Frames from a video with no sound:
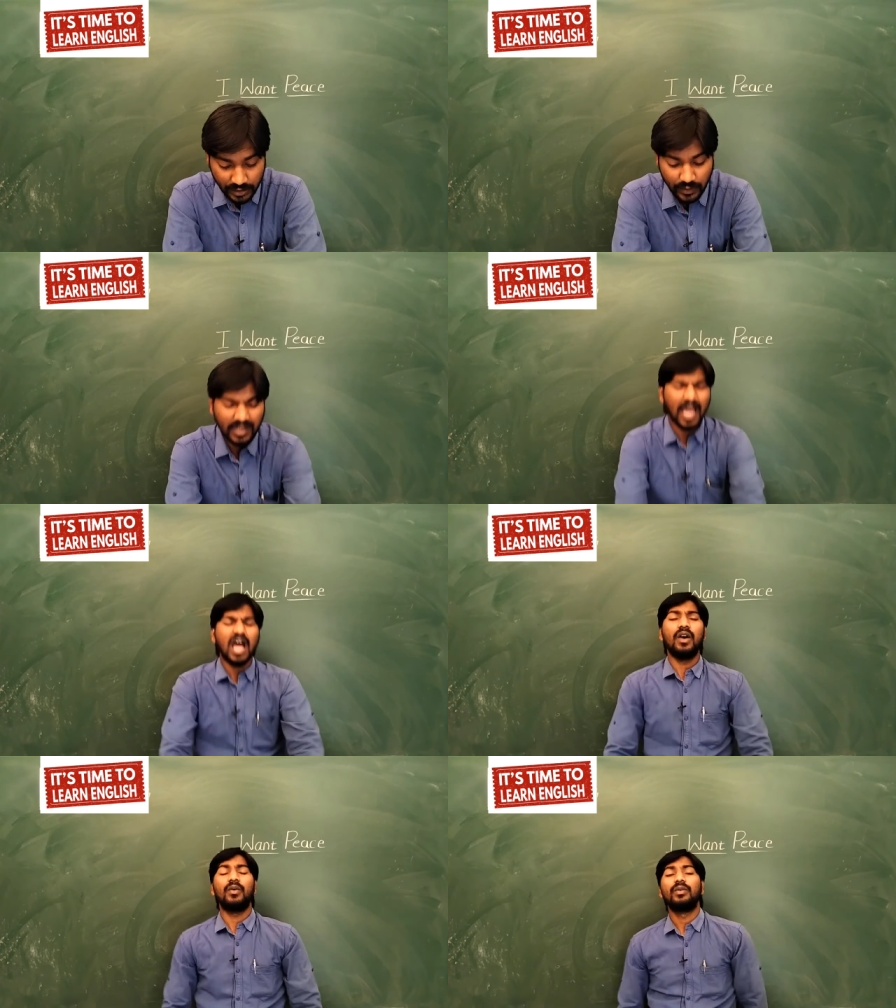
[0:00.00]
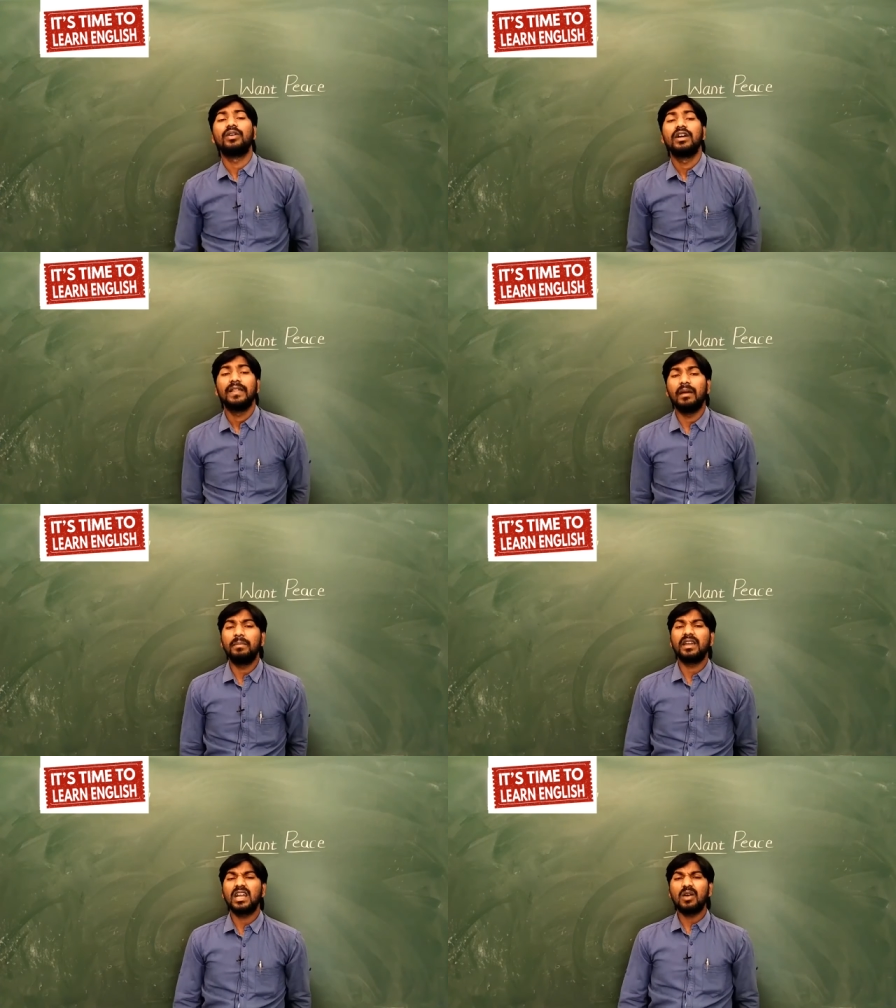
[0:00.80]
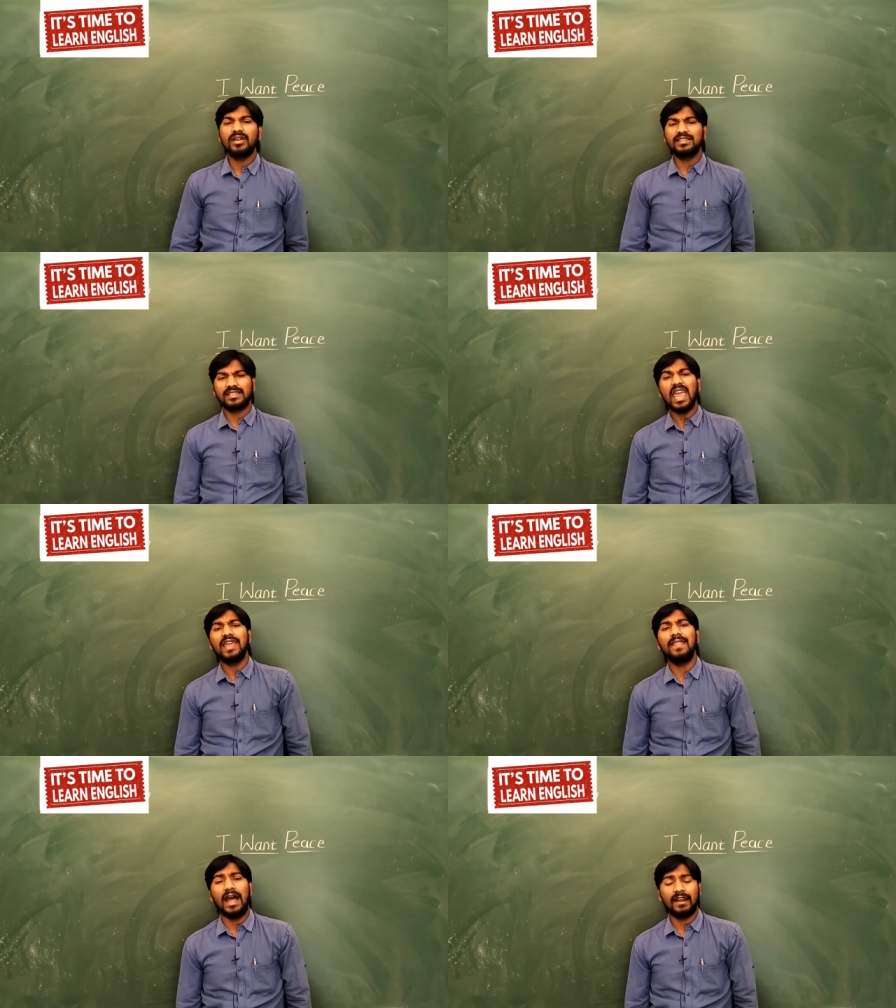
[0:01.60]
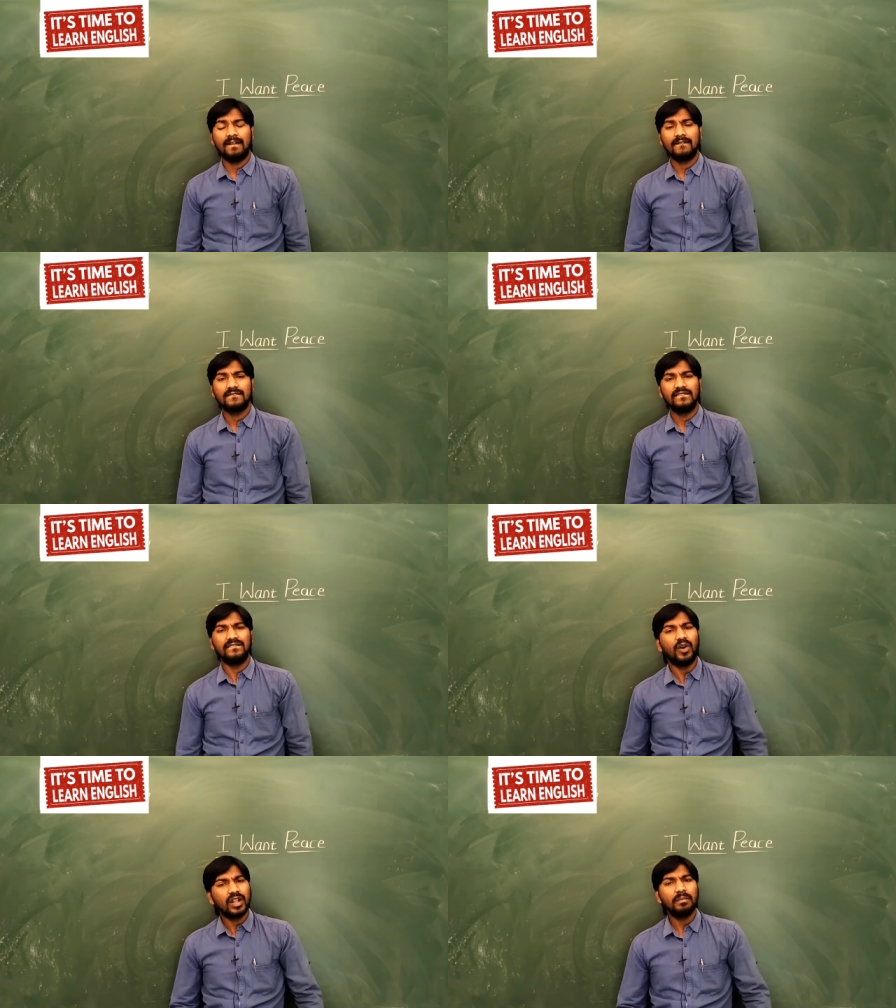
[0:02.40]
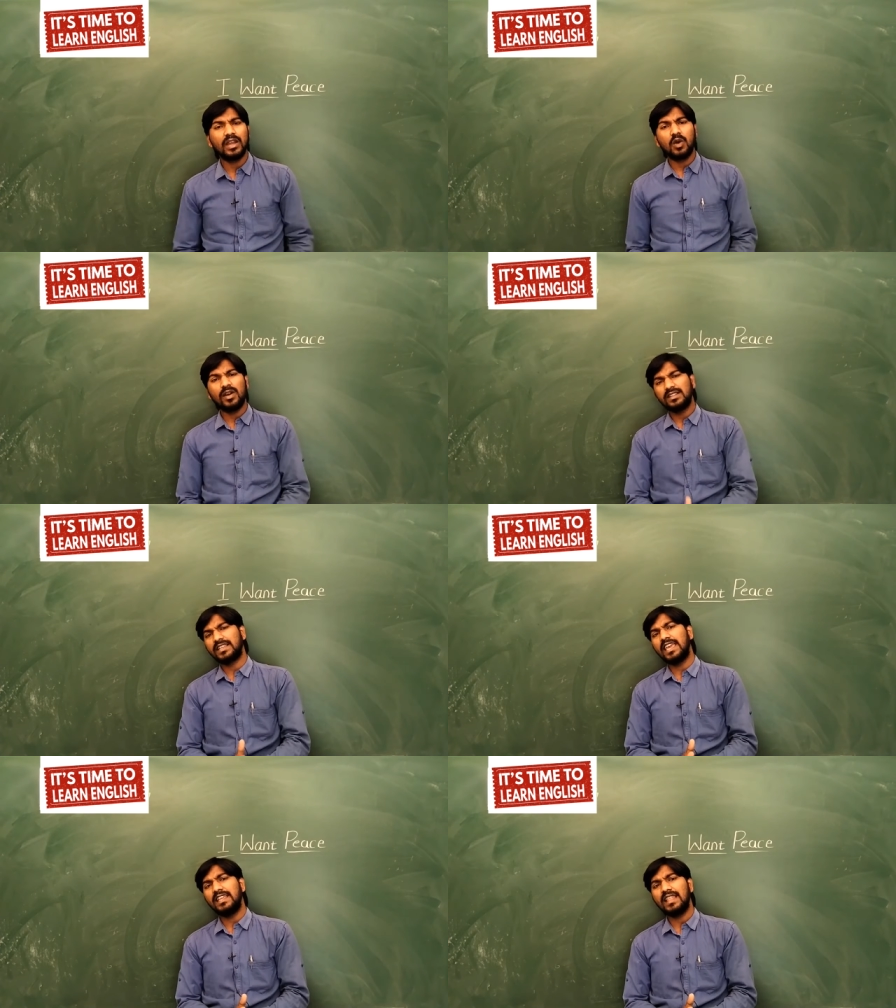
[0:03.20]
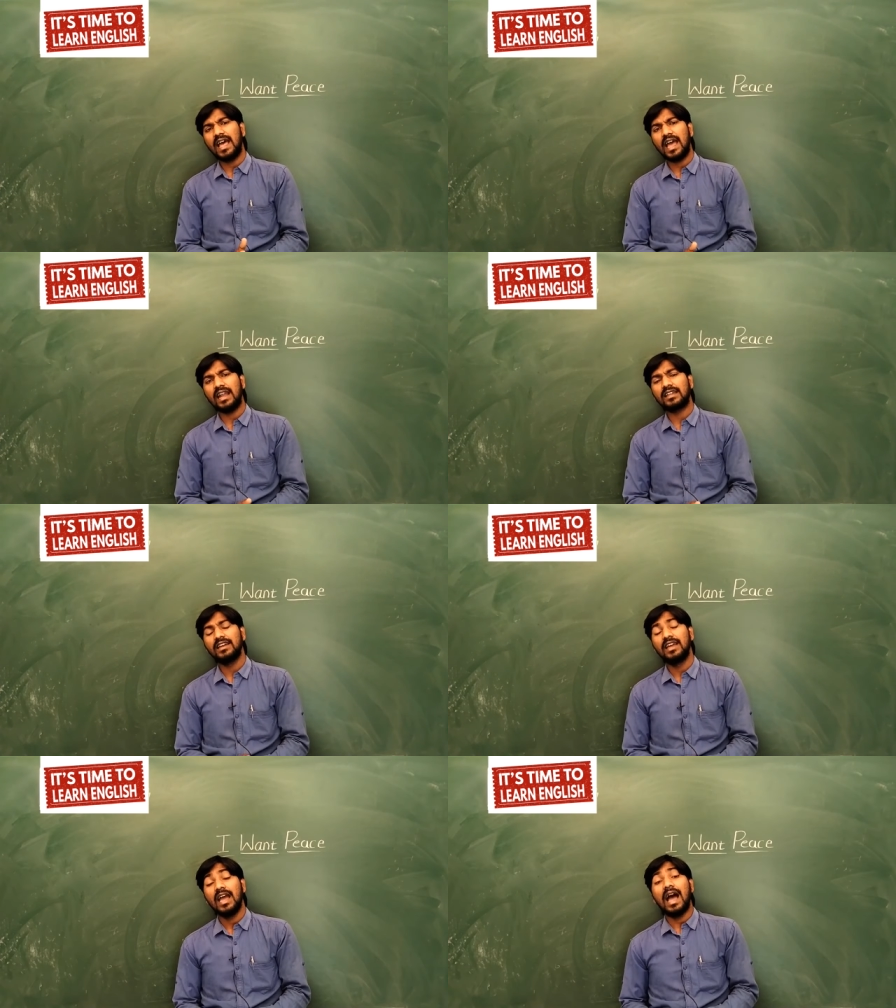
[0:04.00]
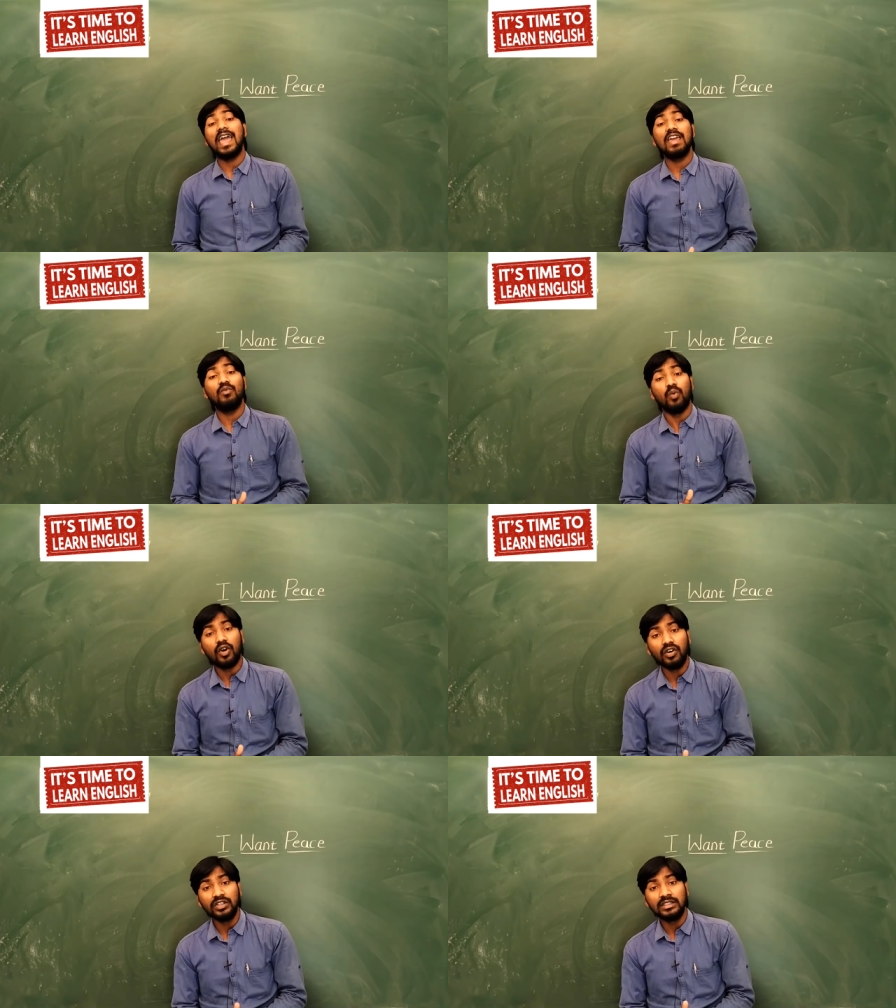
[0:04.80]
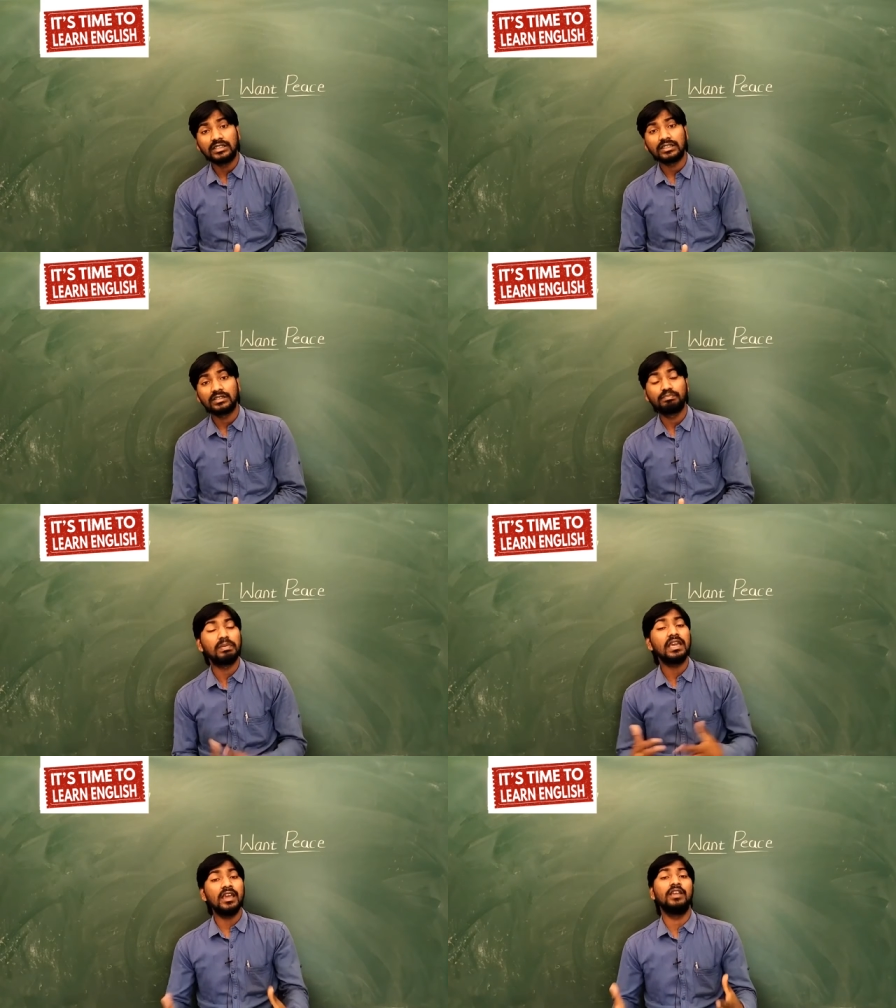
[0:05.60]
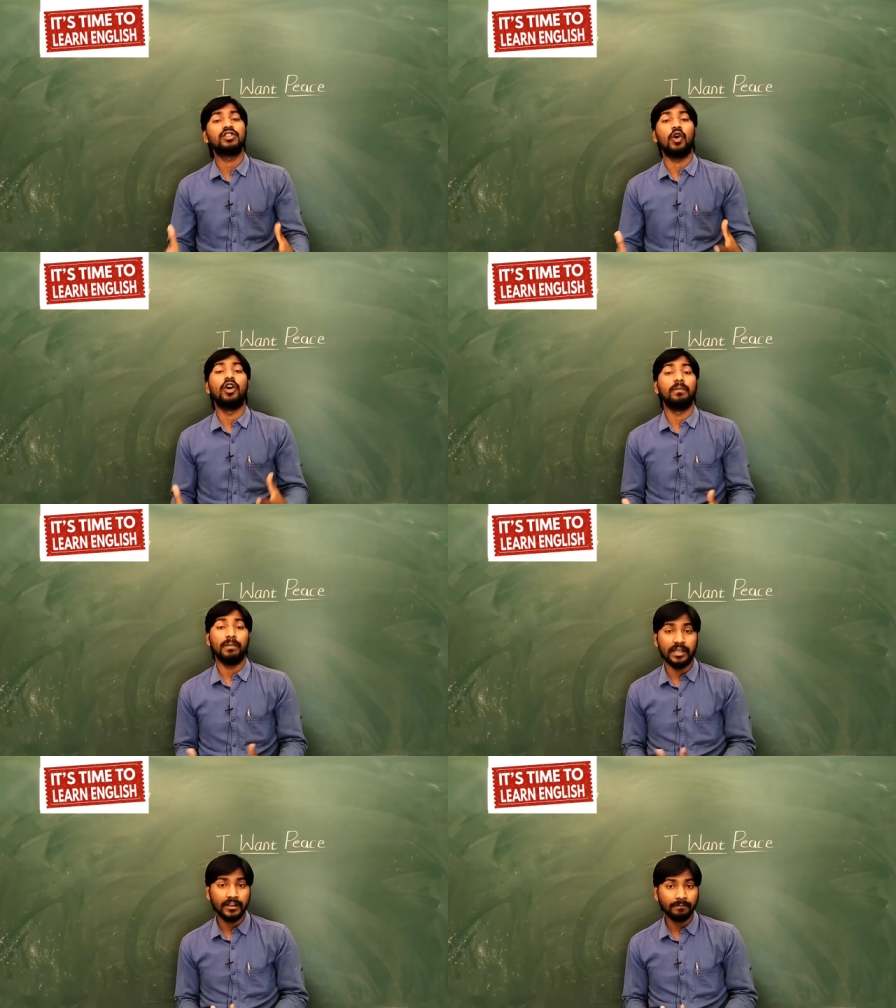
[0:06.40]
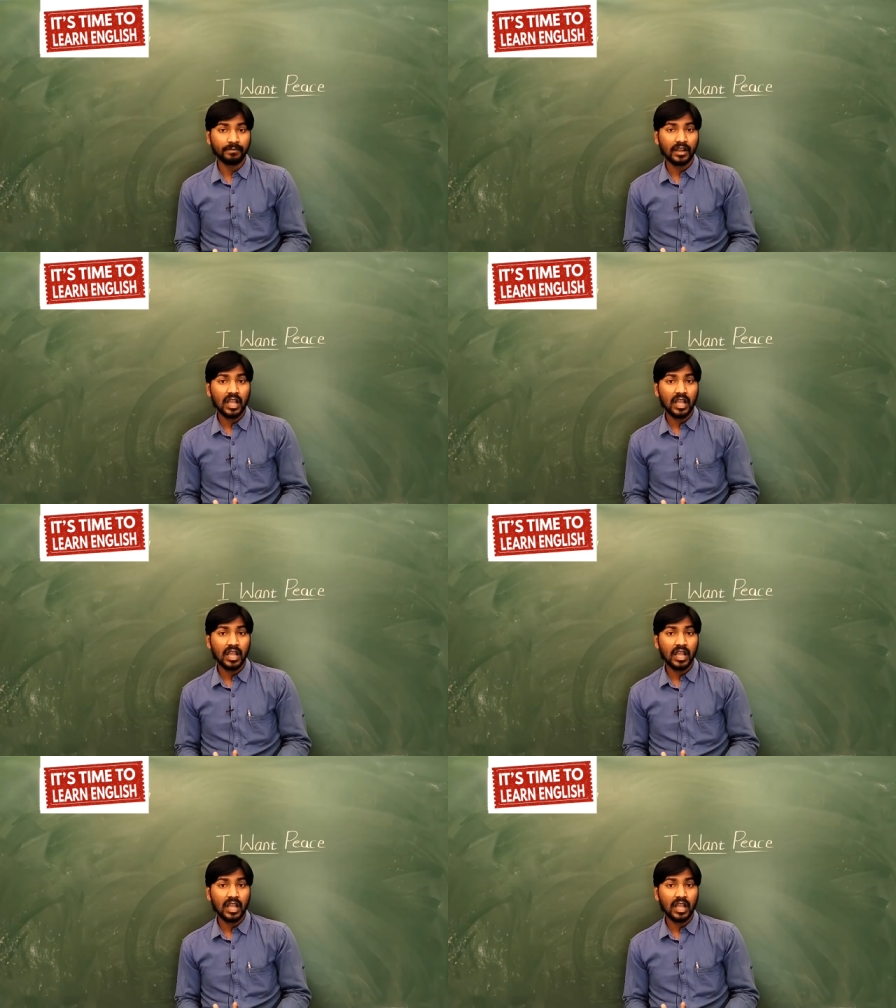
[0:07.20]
So now the bigger one saying that. What the bigger one saying that? I want peace on me.